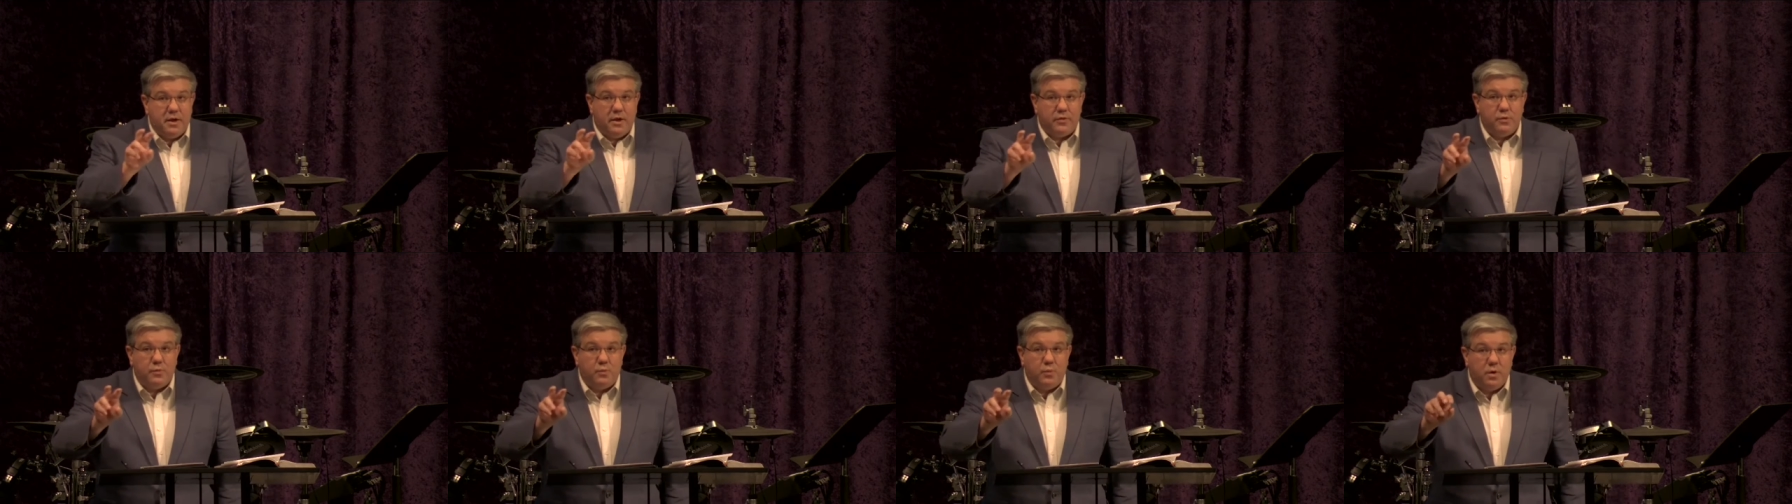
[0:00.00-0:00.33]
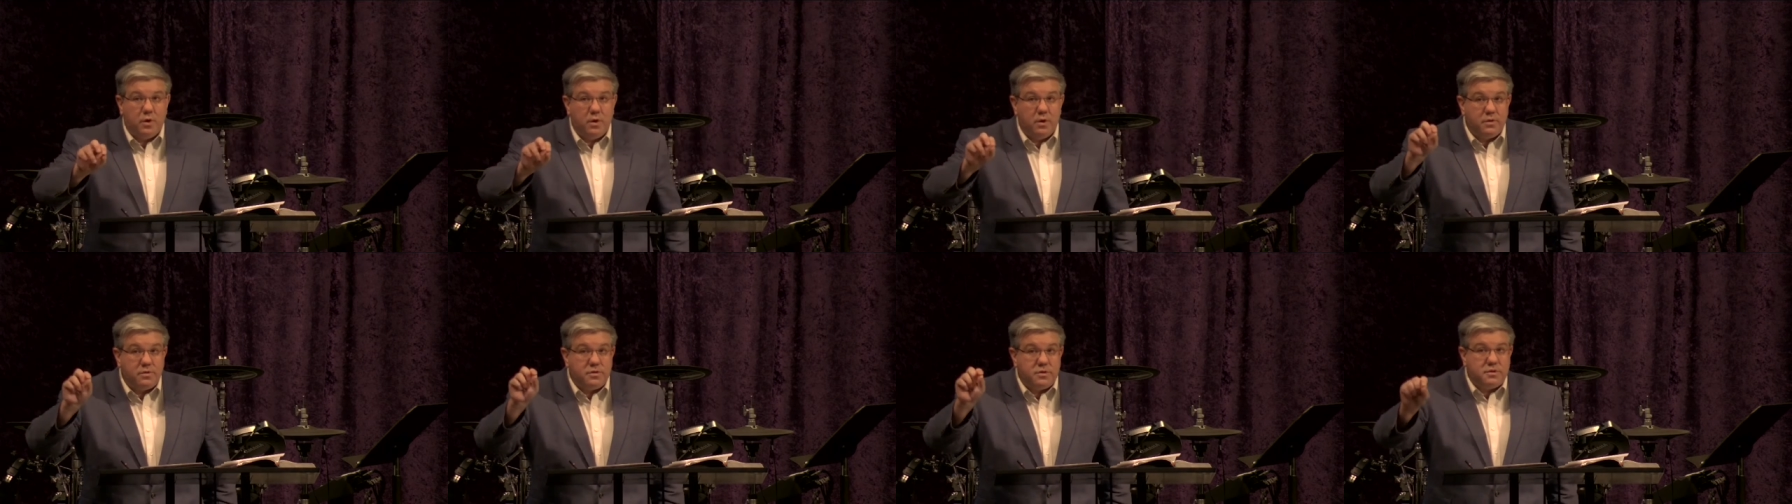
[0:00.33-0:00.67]
in other
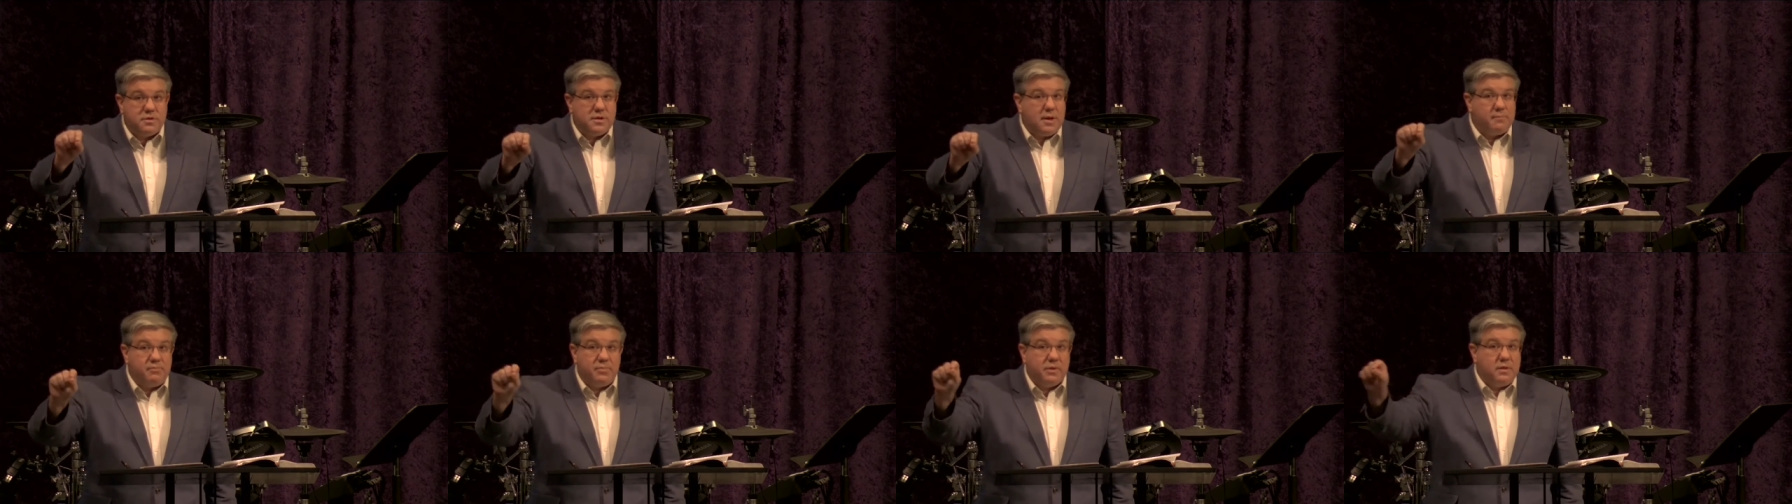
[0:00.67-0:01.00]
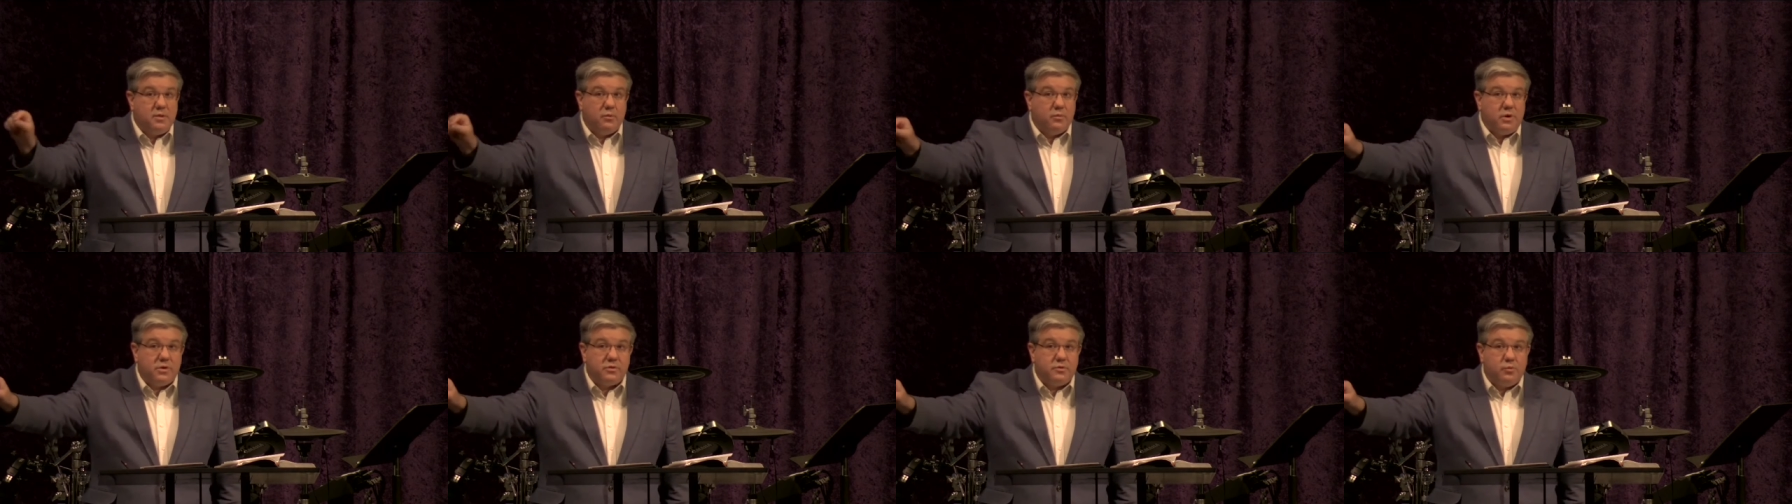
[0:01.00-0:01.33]
words, in
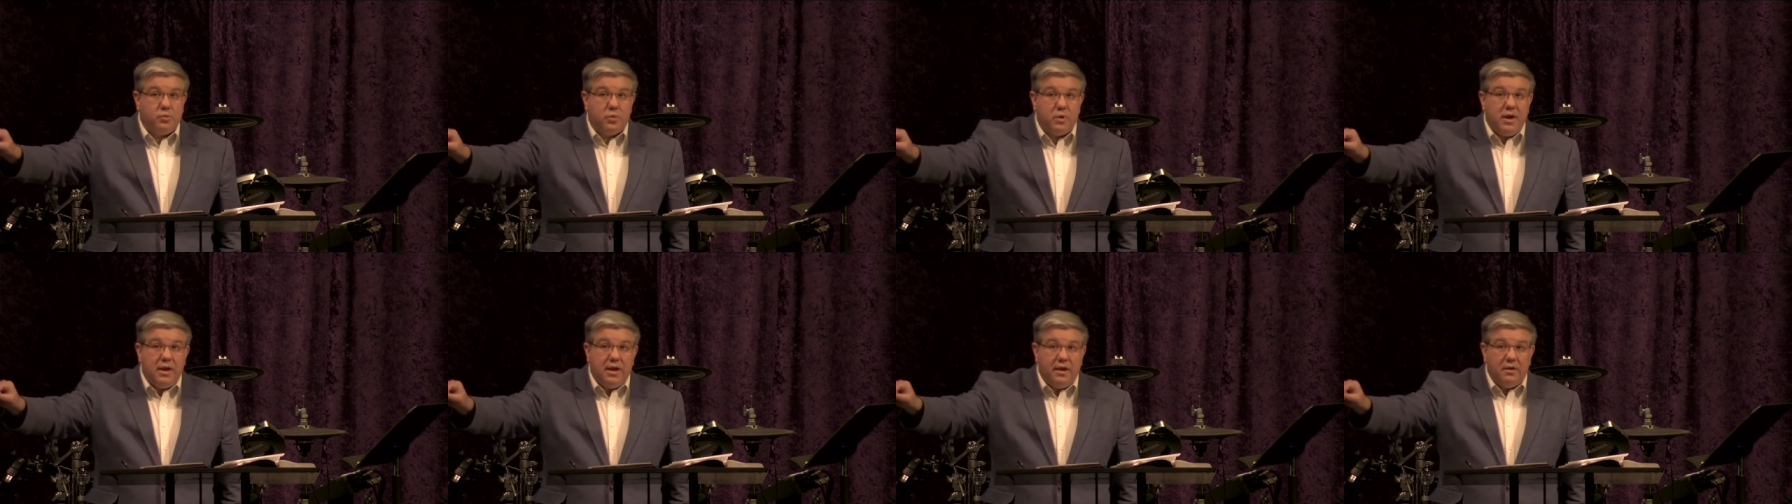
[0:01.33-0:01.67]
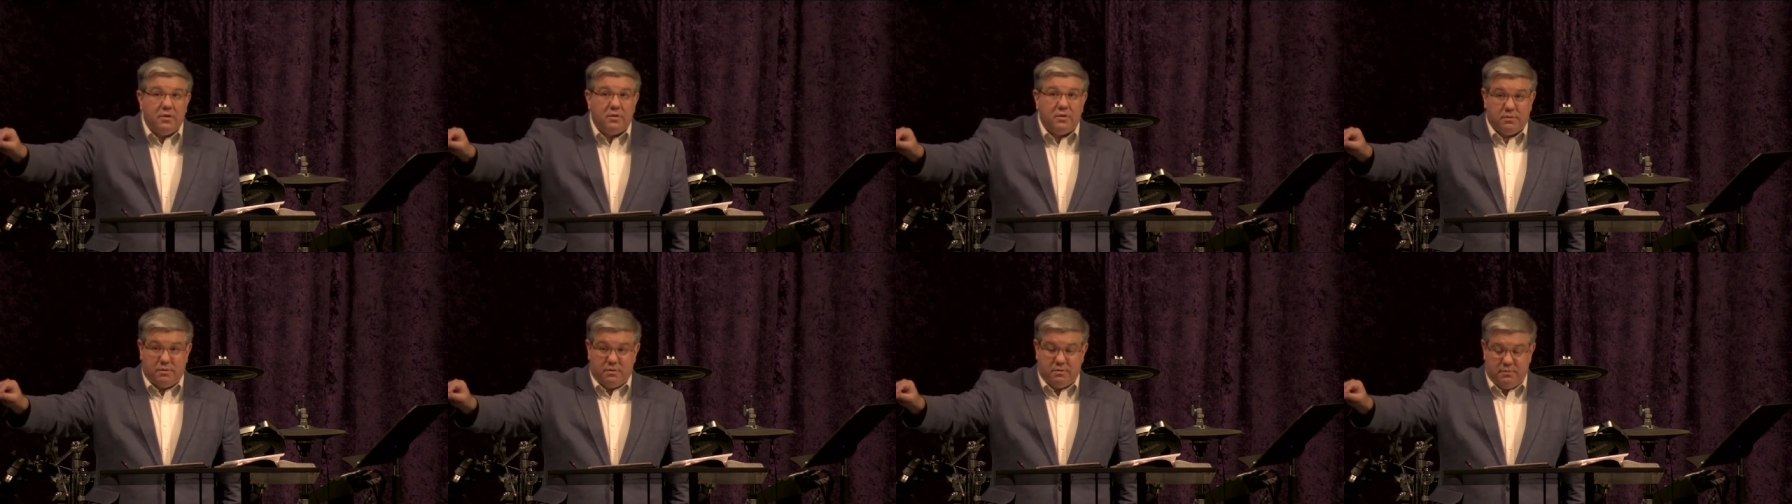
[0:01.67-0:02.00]
something that wasn't
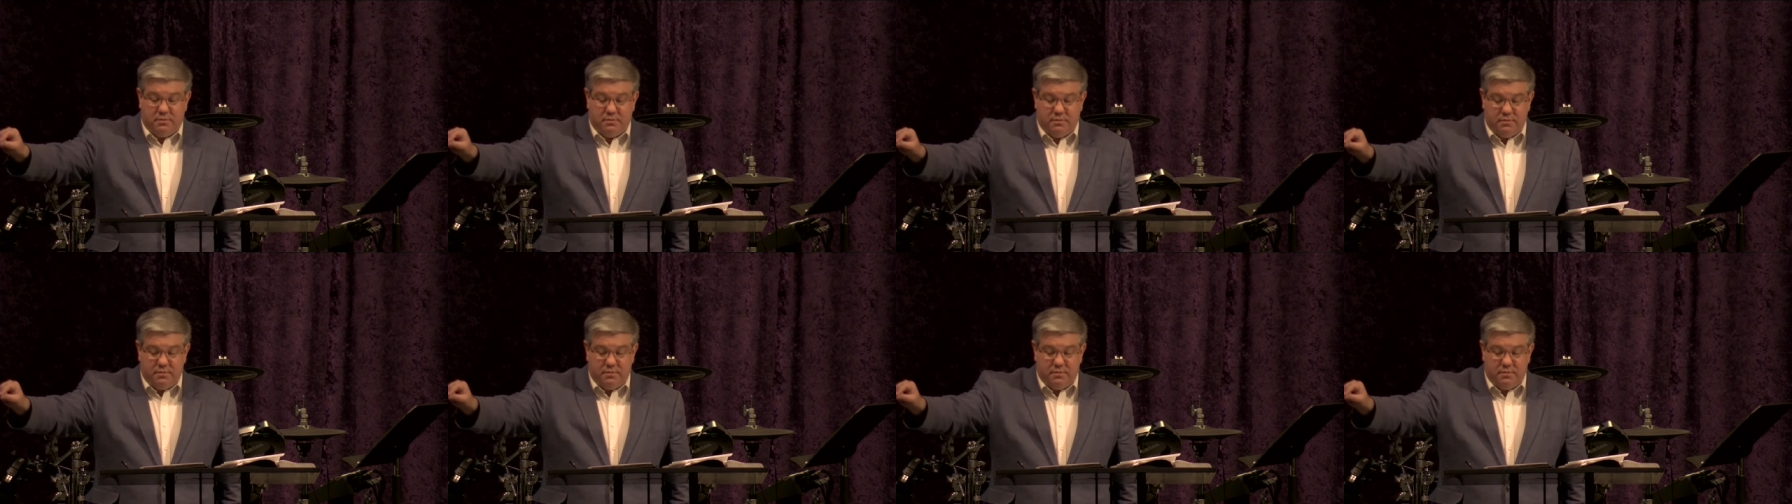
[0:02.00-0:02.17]
real.